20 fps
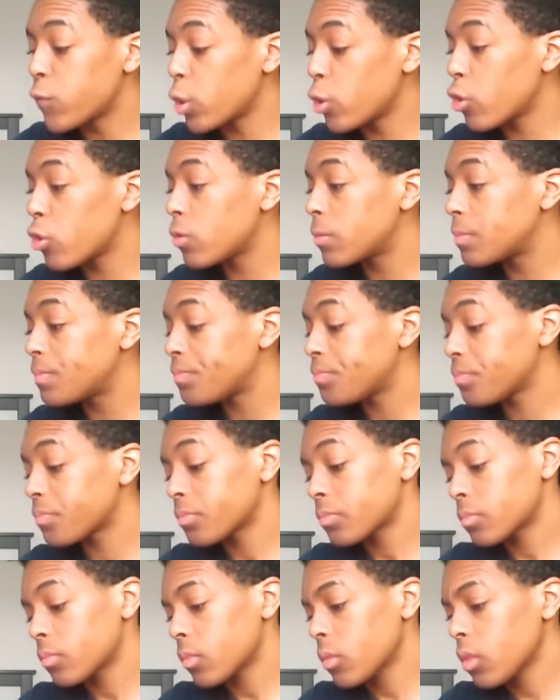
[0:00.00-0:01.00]
photo,
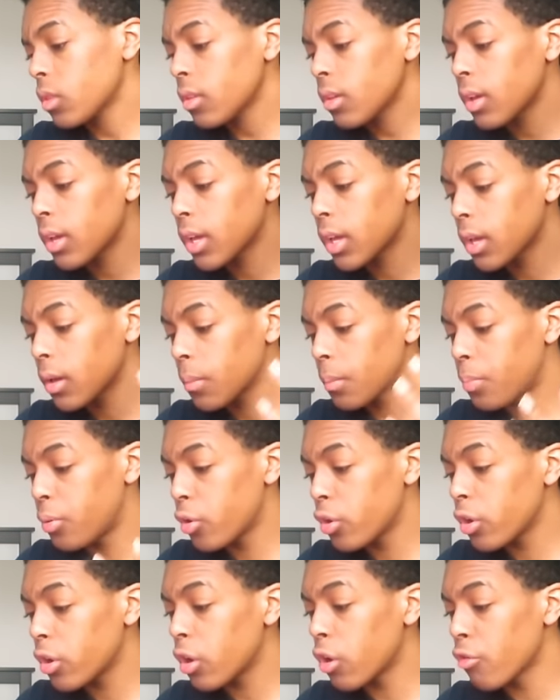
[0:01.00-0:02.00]

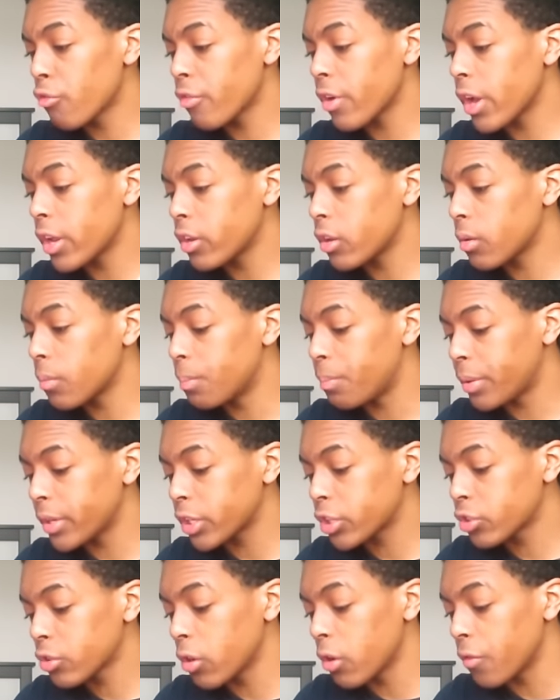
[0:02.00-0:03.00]
put a random
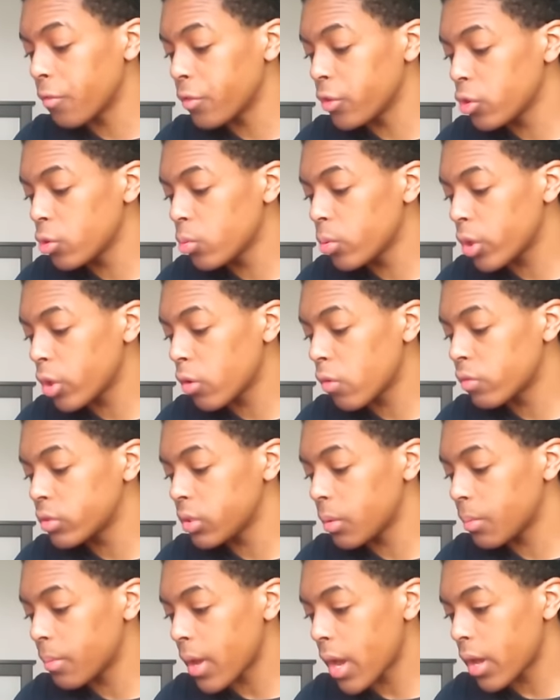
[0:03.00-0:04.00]
picture of you, it won't
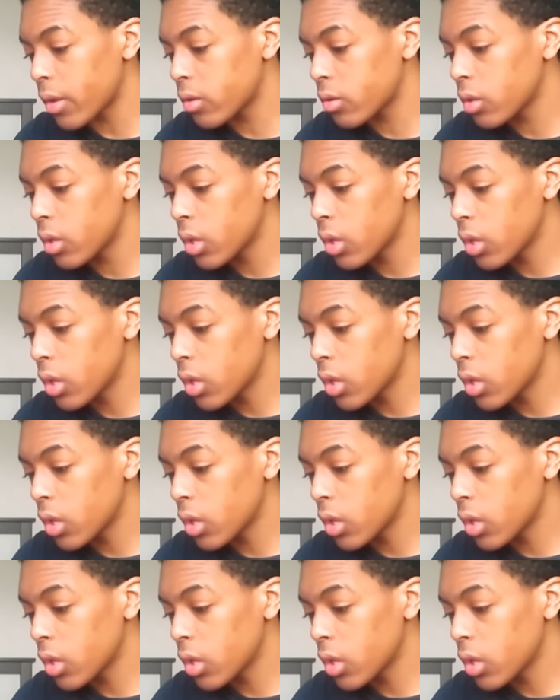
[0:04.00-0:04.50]
even matter,